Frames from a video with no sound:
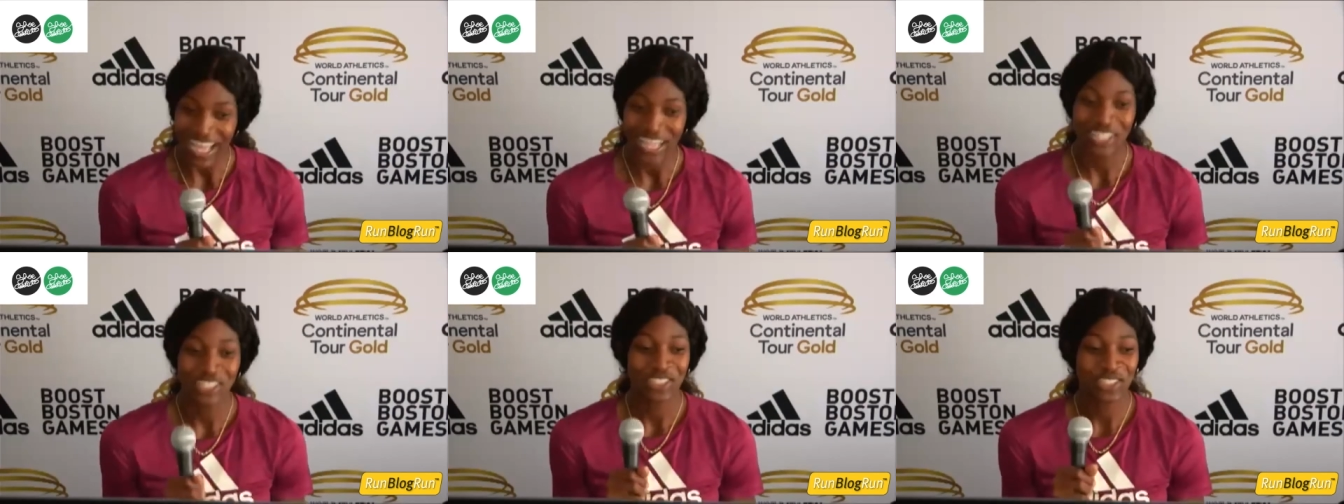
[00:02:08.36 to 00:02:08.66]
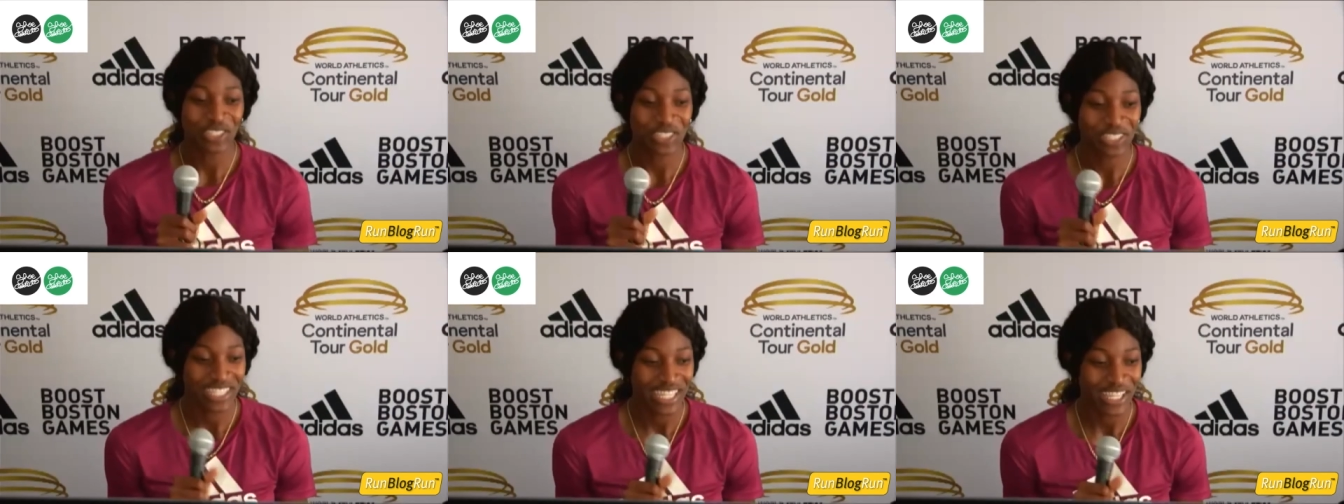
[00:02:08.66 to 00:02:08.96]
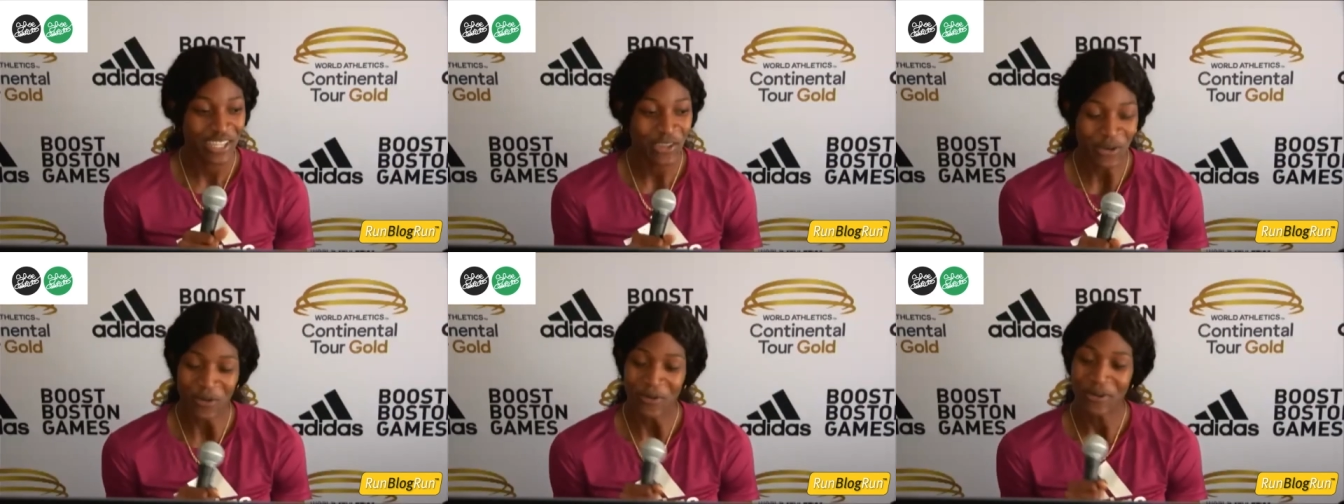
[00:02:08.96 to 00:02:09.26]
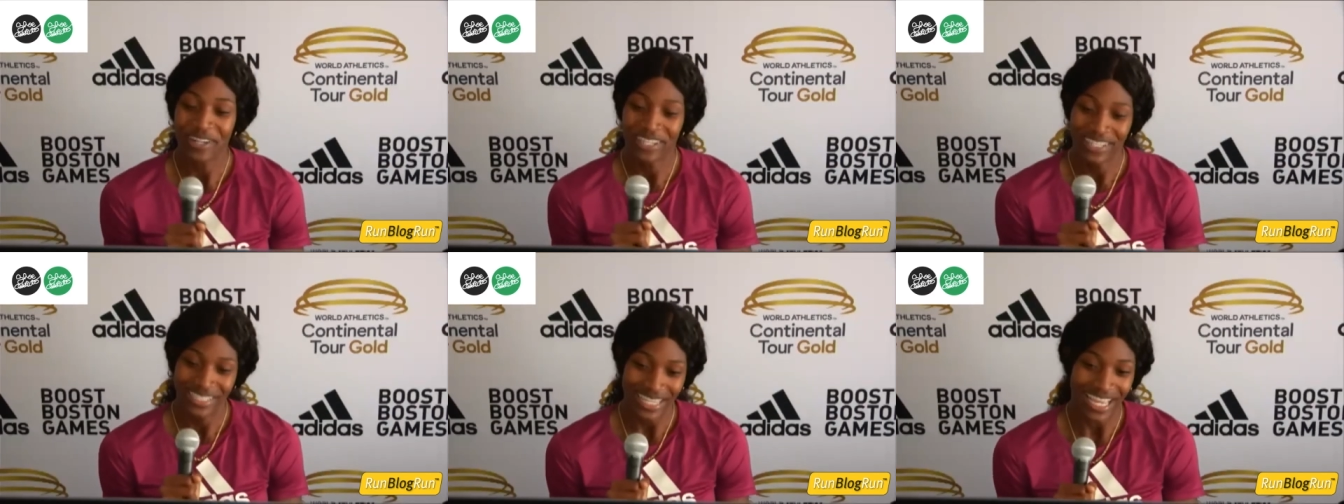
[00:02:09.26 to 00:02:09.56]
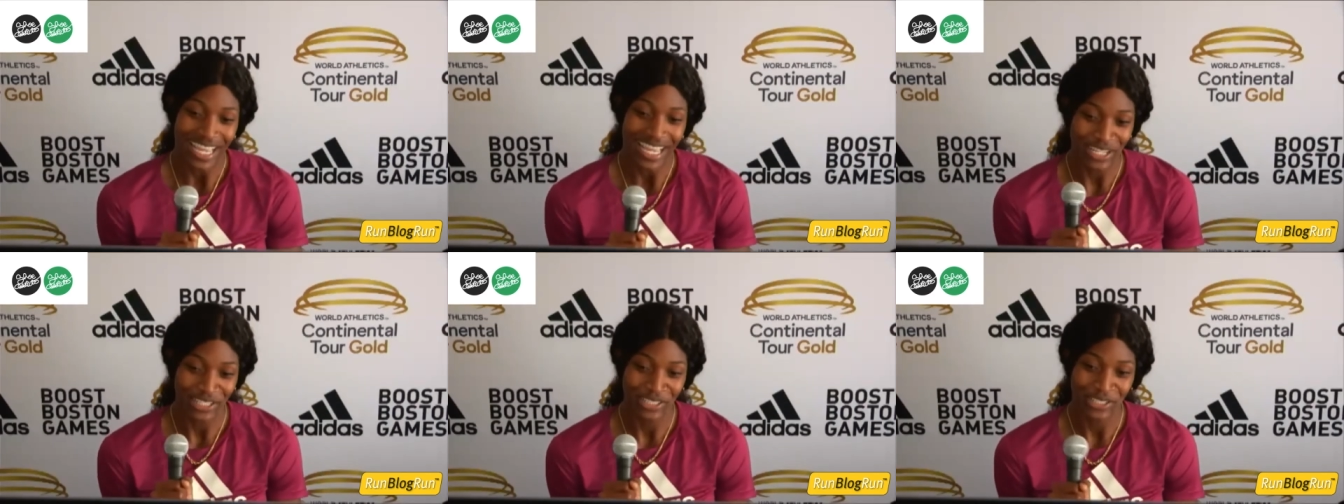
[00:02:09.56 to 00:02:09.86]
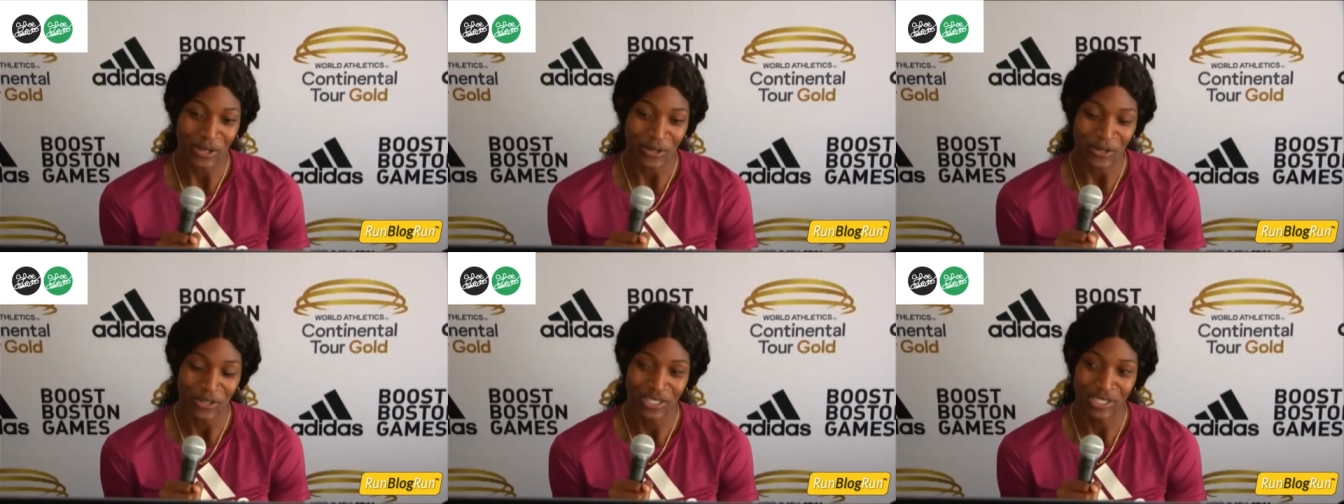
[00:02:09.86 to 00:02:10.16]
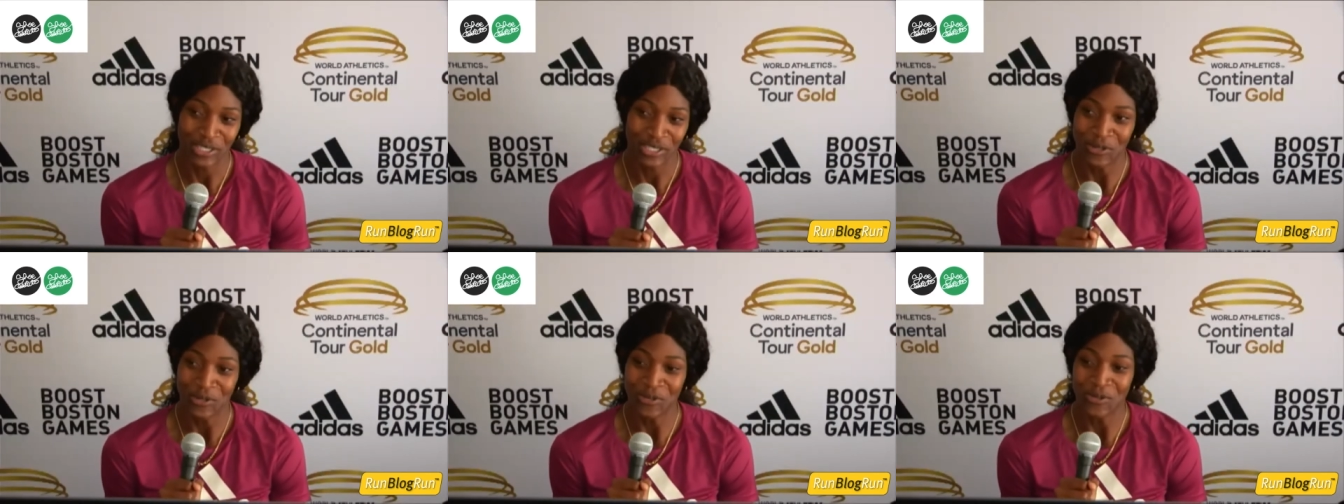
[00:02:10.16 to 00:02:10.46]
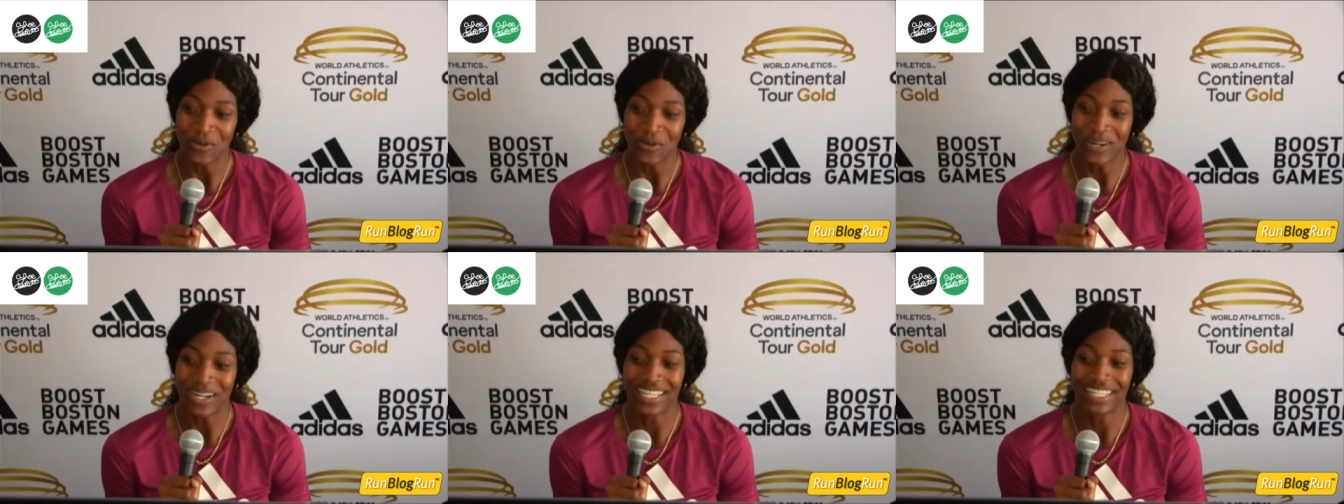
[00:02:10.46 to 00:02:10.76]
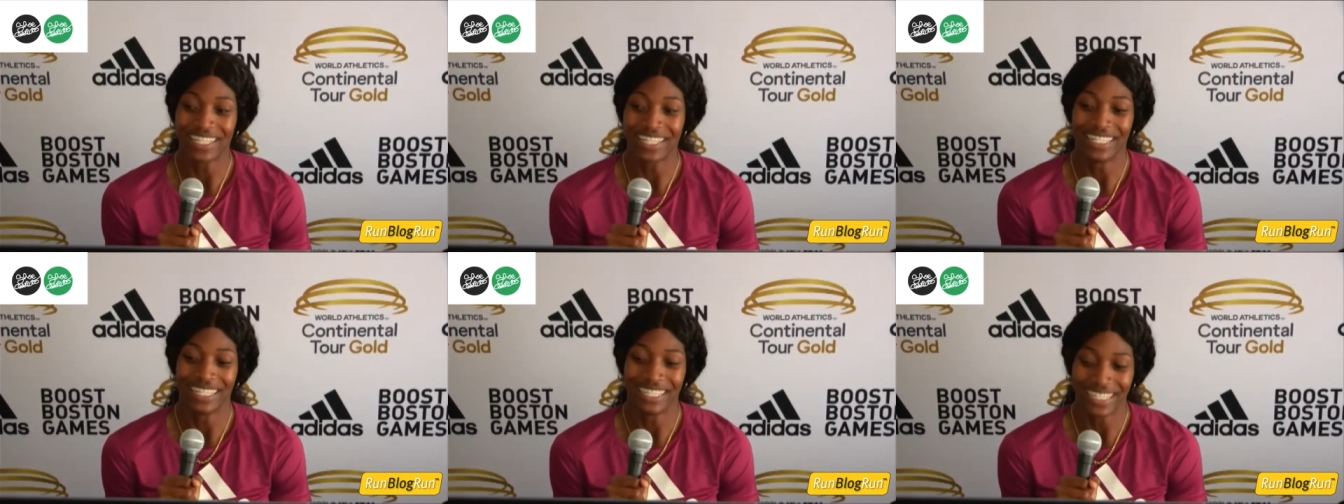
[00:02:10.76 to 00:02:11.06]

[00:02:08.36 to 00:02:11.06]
actually going to ask Coach to do one